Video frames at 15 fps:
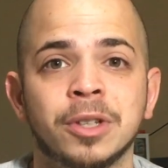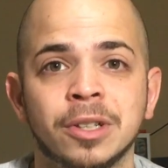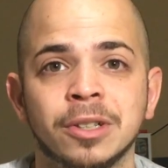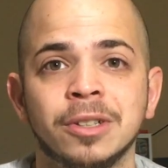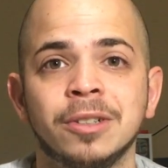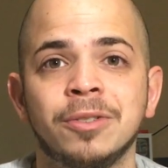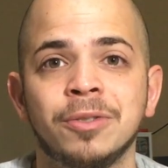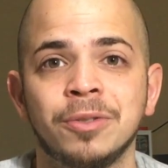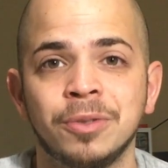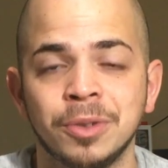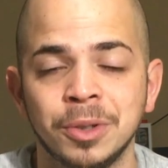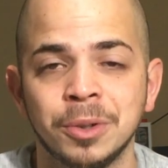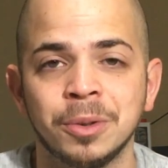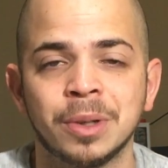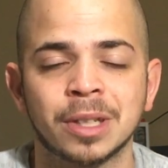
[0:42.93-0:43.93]
good
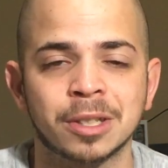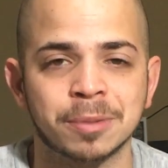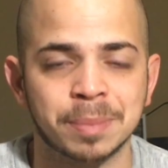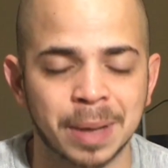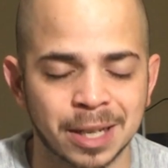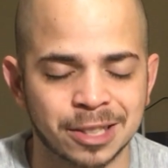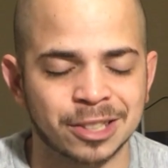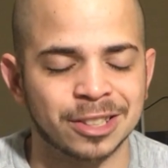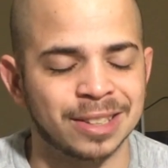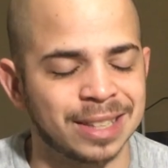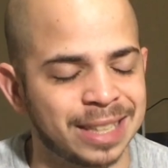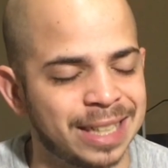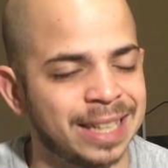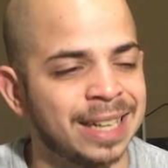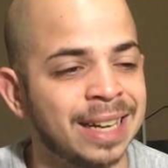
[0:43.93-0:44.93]
food,
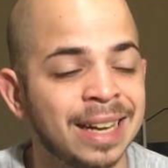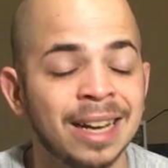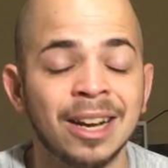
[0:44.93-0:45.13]
especially.